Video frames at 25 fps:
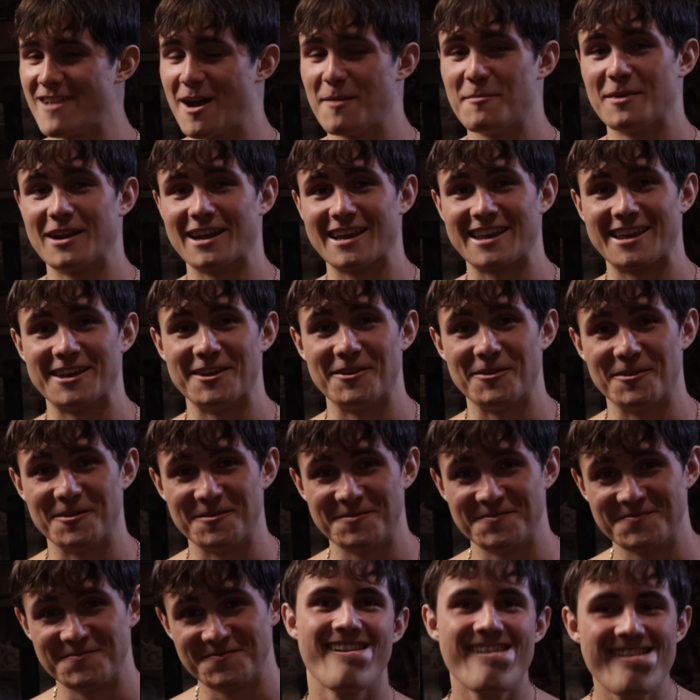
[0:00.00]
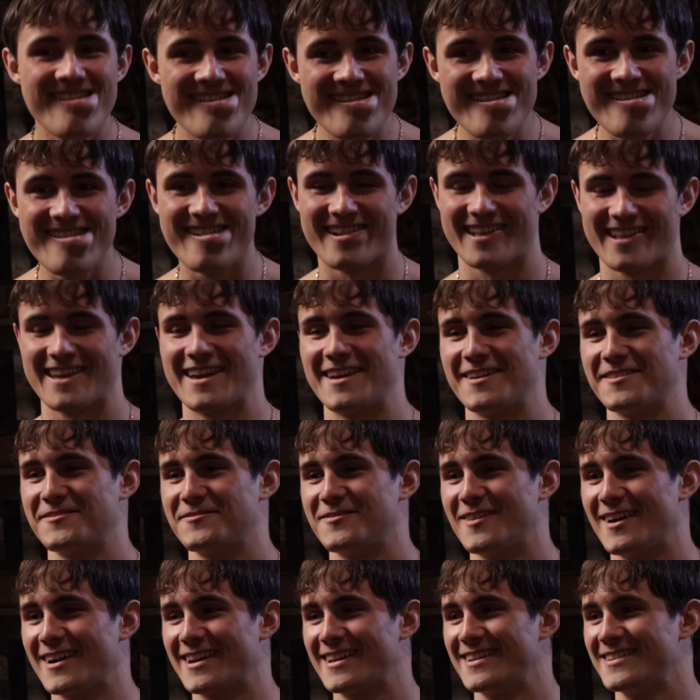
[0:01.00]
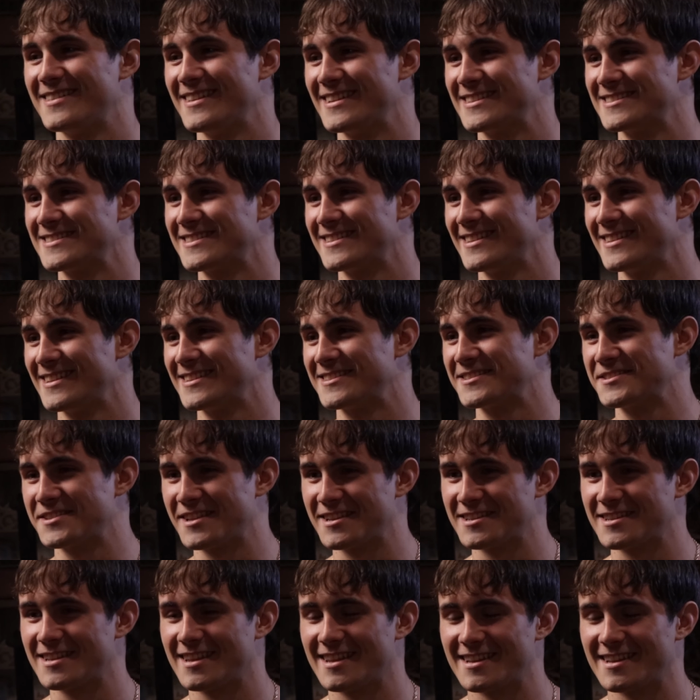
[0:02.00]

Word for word: I'm gonna kill. Okay, fuck it. Let's do, let's let,